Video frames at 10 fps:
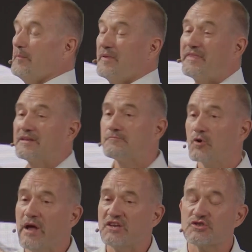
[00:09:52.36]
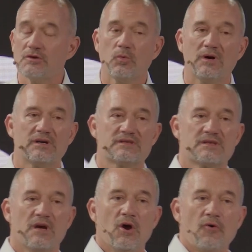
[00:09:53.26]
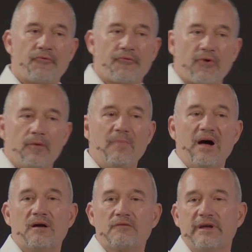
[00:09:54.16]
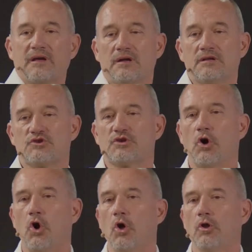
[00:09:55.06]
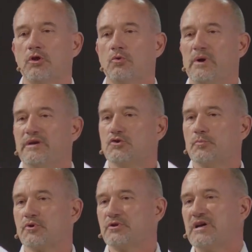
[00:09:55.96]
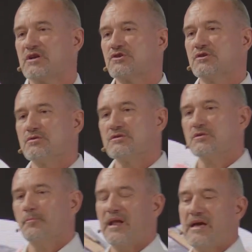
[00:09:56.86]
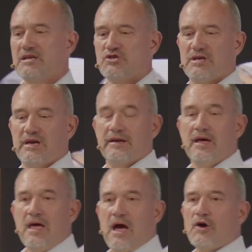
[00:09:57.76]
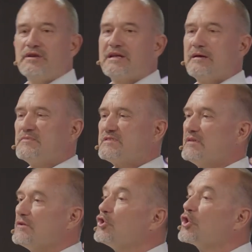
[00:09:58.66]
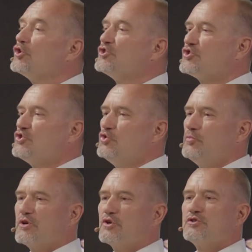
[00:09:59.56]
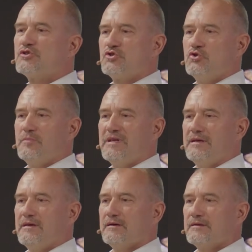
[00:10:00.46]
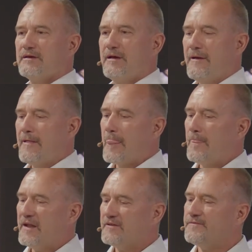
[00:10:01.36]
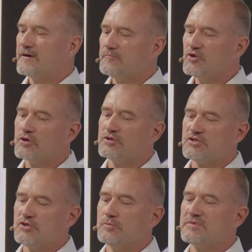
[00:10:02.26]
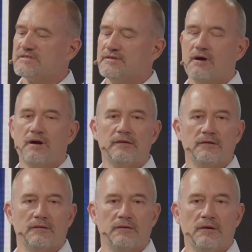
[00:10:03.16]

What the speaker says: But the question was, from agriculture all the way to production, to supply chain, how it comes then to the consumer consuming it. That farm to consume scenario,